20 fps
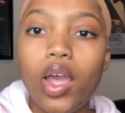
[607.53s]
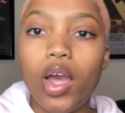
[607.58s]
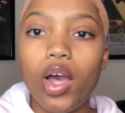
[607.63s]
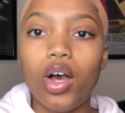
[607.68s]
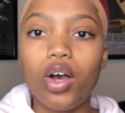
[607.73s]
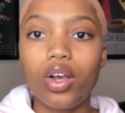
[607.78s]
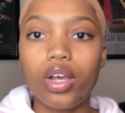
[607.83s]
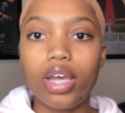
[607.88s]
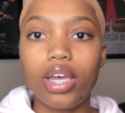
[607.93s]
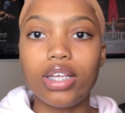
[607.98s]

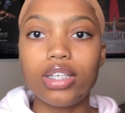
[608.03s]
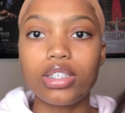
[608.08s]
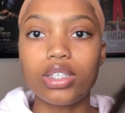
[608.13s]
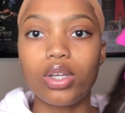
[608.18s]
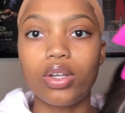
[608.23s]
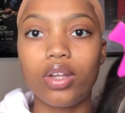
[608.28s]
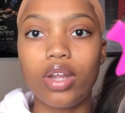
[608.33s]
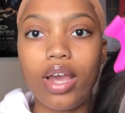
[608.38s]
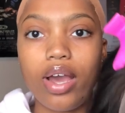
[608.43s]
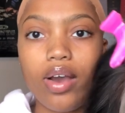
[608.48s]
Okay, so
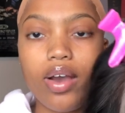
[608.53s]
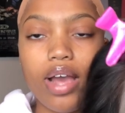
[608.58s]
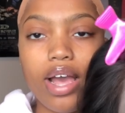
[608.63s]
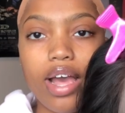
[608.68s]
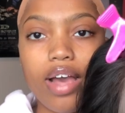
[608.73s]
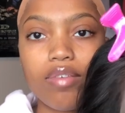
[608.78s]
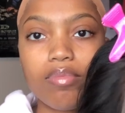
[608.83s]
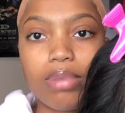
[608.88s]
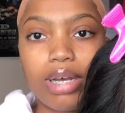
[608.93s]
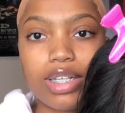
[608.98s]
now I
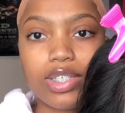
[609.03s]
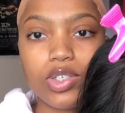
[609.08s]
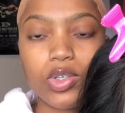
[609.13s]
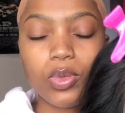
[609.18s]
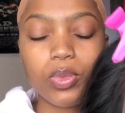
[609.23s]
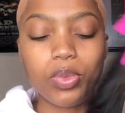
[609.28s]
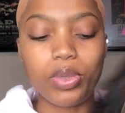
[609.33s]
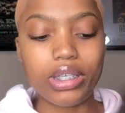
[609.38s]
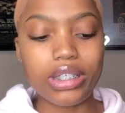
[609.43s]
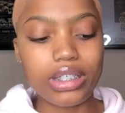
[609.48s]
have my two
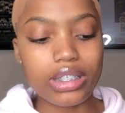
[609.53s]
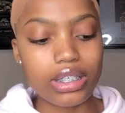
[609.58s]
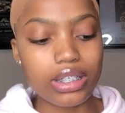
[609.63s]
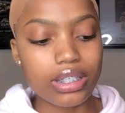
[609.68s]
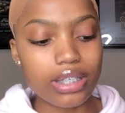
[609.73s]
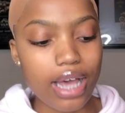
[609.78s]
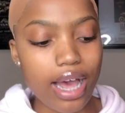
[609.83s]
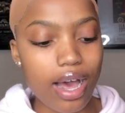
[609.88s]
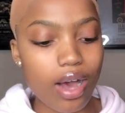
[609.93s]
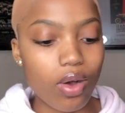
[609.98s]
pieces
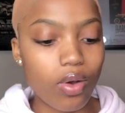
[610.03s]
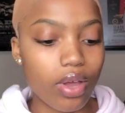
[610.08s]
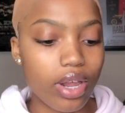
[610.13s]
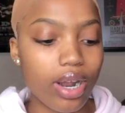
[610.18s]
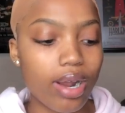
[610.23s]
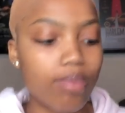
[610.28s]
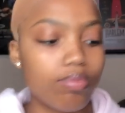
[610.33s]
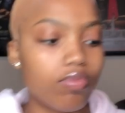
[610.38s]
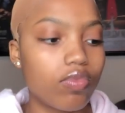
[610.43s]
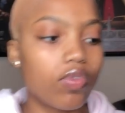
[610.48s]
out, and
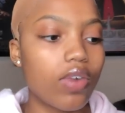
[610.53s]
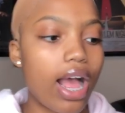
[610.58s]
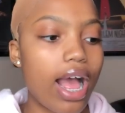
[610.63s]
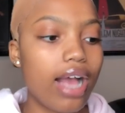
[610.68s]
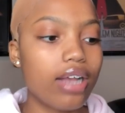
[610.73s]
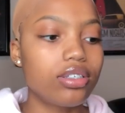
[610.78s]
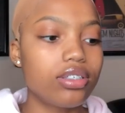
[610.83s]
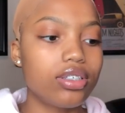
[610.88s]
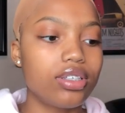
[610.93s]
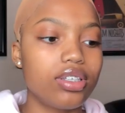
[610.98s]
I'm
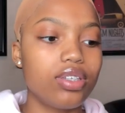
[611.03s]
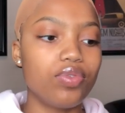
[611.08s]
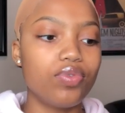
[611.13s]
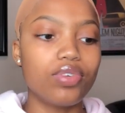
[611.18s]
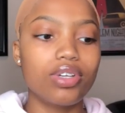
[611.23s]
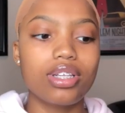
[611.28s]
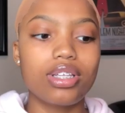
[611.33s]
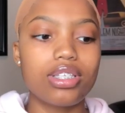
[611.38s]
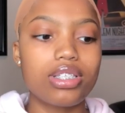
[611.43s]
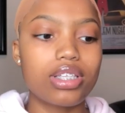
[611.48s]
actually
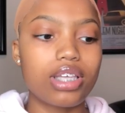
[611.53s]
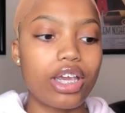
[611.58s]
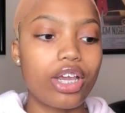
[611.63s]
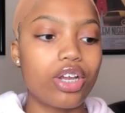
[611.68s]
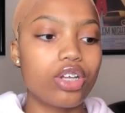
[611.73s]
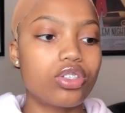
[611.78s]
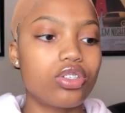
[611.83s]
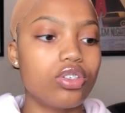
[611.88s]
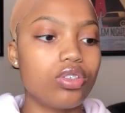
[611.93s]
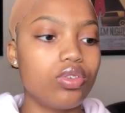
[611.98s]
really
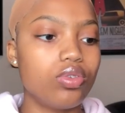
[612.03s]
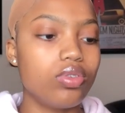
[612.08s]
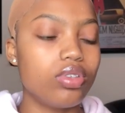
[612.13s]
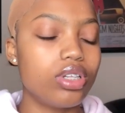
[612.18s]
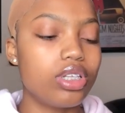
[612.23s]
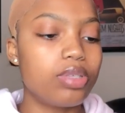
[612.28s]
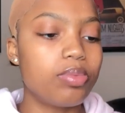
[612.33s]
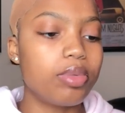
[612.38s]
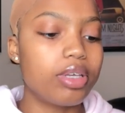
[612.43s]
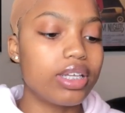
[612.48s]
scared to do
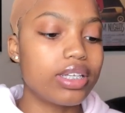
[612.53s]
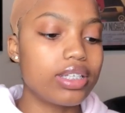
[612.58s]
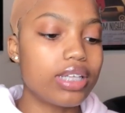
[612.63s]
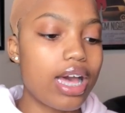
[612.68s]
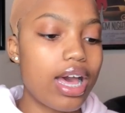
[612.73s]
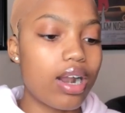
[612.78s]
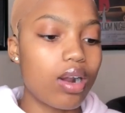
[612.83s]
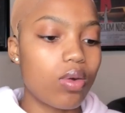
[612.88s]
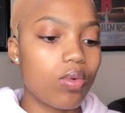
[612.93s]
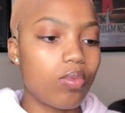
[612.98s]
this because
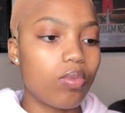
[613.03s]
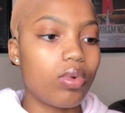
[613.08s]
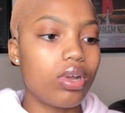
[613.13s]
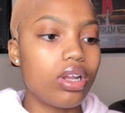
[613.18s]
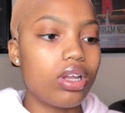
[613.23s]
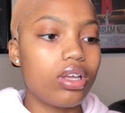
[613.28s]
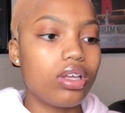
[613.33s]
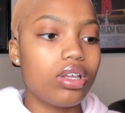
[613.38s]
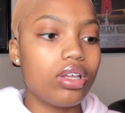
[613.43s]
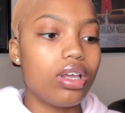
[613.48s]
I don't want
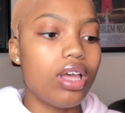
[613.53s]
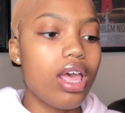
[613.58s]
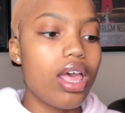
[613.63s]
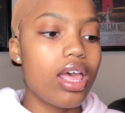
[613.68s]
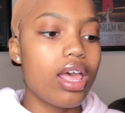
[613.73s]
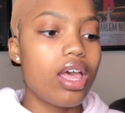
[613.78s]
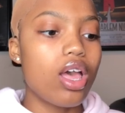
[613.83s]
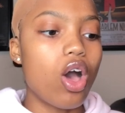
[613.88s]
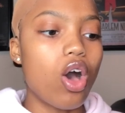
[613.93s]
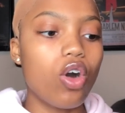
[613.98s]
to
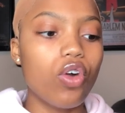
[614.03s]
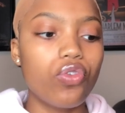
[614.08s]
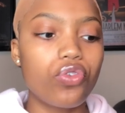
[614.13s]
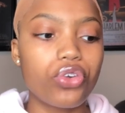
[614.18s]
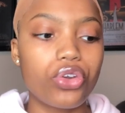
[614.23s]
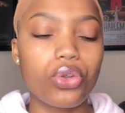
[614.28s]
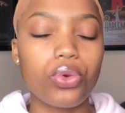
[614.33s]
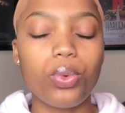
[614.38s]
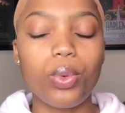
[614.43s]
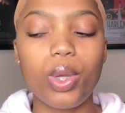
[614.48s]

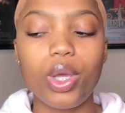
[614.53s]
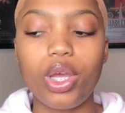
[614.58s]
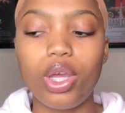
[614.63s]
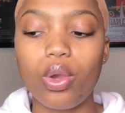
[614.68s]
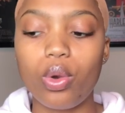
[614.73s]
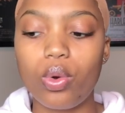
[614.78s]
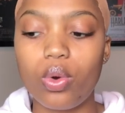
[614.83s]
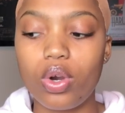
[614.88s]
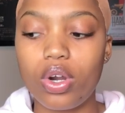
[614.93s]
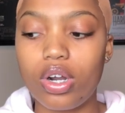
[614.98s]
overdo it
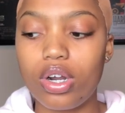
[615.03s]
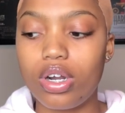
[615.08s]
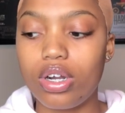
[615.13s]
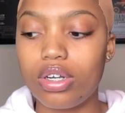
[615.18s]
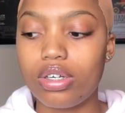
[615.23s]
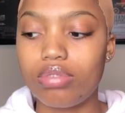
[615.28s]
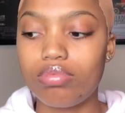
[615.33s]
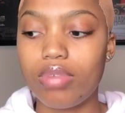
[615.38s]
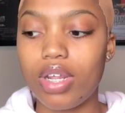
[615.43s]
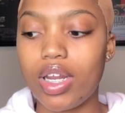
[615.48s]
or
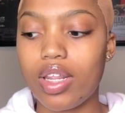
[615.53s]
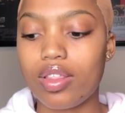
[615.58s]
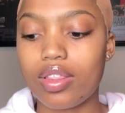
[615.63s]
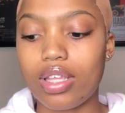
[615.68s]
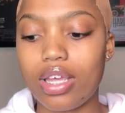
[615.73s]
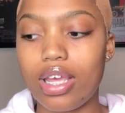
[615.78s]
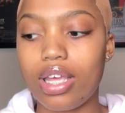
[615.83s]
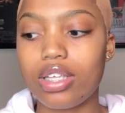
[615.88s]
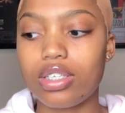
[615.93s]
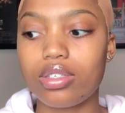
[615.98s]

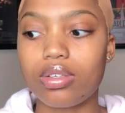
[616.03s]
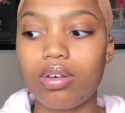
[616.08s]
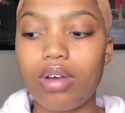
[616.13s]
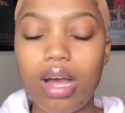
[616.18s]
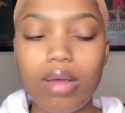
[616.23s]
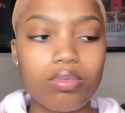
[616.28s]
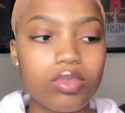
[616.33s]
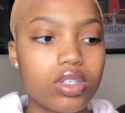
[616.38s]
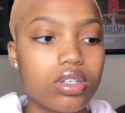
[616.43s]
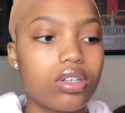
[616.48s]
anything. So
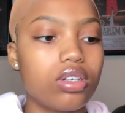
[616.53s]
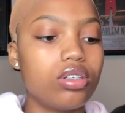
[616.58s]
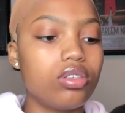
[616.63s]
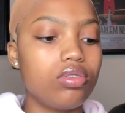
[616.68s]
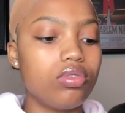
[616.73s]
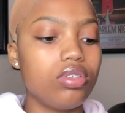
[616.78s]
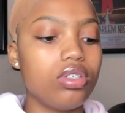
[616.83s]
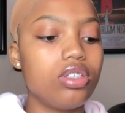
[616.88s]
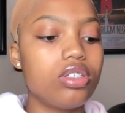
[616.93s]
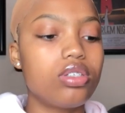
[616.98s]
I'm just gonna
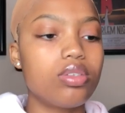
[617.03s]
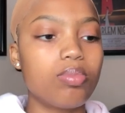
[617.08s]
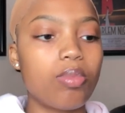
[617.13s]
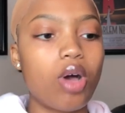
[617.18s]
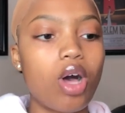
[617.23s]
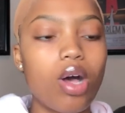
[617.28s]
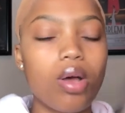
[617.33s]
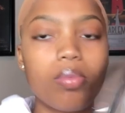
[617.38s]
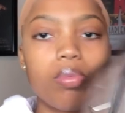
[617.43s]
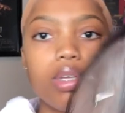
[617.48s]
do these
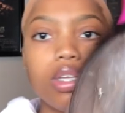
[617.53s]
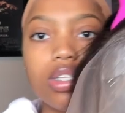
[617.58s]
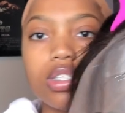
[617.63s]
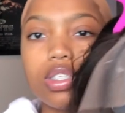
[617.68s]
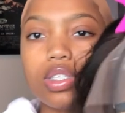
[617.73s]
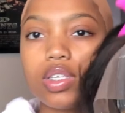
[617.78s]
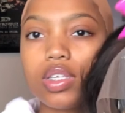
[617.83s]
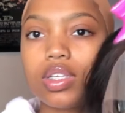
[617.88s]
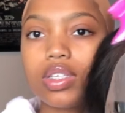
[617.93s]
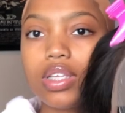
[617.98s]
small
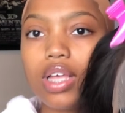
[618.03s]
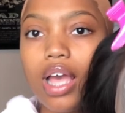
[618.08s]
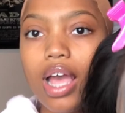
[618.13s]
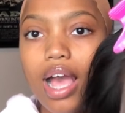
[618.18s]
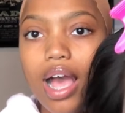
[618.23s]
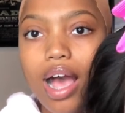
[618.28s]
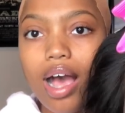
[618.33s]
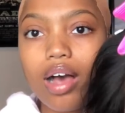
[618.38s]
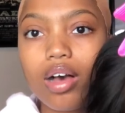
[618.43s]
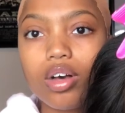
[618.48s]
pieces.
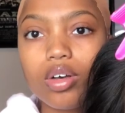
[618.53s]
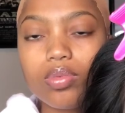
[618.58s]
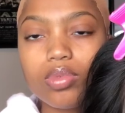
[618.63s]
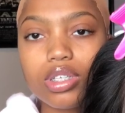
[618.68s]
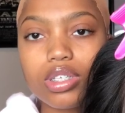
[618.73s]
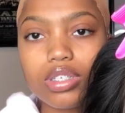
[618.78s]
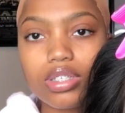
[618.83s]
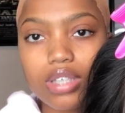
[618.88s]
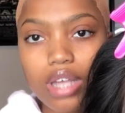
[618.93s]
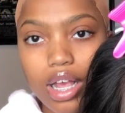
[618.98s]
I hope
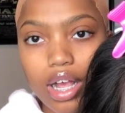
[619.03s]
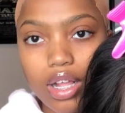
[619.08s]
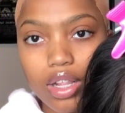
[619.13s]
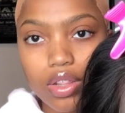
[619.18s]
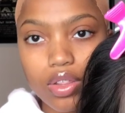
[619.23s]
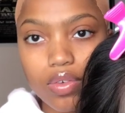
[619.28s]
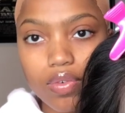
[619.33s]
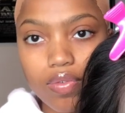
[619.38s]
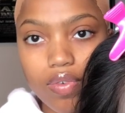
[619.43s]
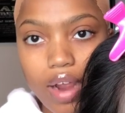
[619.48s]
this is like
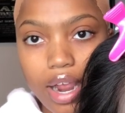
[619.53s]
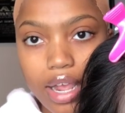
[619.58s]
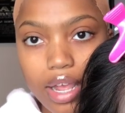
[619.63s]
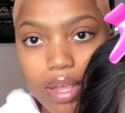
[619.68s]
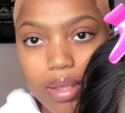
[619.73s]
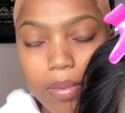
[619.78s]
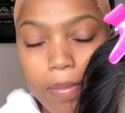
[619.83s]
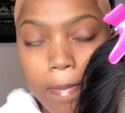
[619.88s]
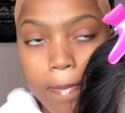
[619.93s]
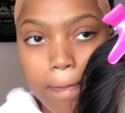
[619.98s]
the right
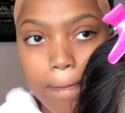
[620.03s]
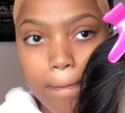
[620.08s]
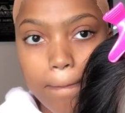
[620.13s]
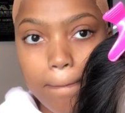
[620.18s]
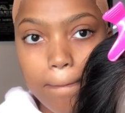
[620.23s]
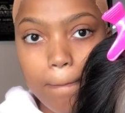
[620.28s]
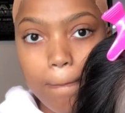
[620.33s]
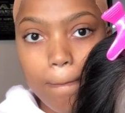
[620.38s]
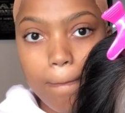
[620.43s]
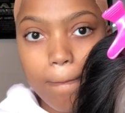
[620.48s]

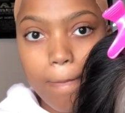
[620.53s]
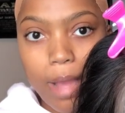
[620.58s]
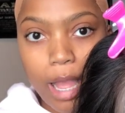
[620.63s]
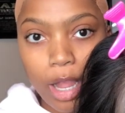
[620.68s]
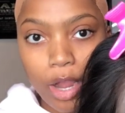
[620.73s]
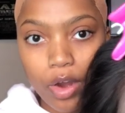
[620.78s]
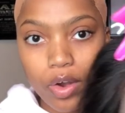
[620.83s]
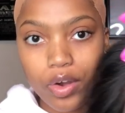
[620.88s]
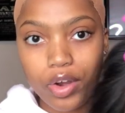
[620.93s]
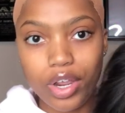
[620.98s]

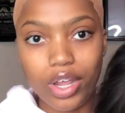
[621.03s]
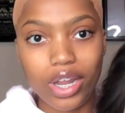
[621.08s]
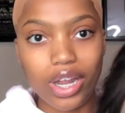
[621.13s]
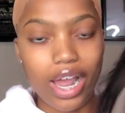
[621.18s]
area.